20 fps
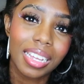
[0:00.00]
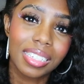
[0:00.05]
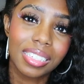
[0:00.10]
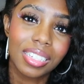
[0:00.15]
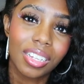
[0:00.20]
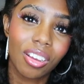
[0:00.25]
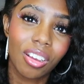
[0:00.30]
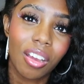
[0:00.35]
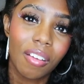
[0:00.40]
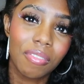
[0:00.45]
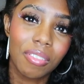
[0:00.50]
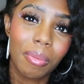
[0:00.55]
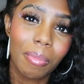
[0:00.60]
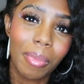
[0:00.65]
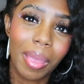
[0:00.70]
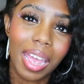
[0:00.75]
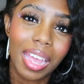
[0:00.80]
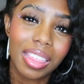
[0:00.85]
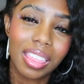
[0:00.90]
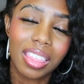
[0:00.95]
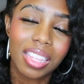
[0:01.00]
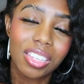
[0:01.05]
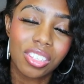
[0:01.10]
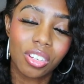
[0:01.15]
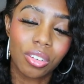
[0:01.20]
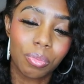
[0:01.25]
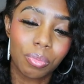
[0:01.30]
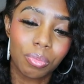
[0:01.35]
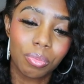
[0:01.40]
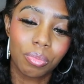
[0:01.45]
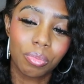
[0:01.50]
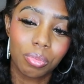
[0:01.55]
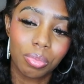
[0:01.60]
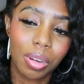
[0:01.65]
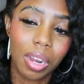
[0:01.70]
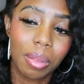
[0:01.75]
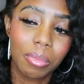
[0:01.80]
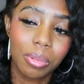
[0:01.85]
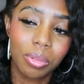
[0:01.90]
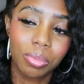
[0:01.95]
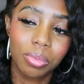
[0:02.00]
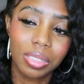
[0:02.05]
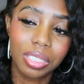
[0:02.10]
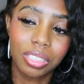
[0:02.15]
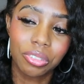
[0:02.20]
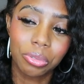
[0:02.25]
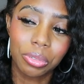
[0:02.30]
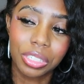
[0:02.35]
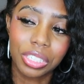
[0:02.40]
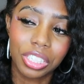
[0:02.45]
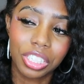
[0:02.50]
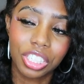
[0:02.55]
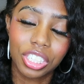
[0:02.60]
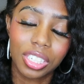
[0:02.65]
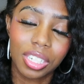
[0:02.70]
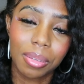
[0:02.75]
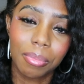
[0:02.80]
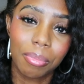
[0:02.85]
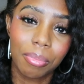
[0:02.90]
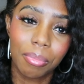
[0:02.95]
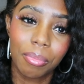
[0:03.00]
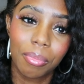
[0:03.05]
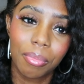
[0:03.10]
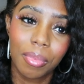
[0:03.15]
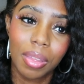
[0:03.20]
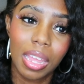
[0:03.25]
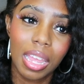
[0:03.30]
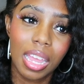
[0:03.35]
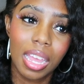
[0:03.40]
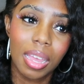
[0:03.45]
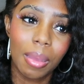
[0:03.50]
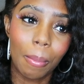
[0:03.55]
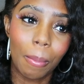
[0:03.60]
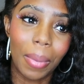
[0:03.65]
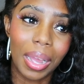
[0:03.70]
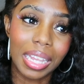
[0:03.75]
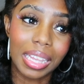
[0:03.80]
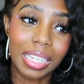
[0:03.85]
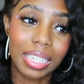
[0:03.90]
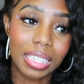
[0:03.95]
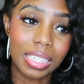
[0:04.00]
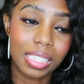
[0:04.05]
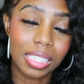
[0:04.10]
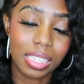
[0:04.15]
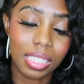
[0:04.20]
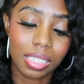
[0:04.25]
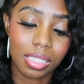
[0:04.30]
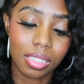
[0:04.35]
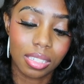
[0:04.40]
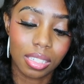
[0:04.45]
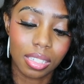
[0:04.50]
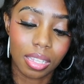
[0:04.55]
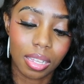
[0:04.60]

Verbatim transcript: can tell off the bat these are probably really, really cheap by listening to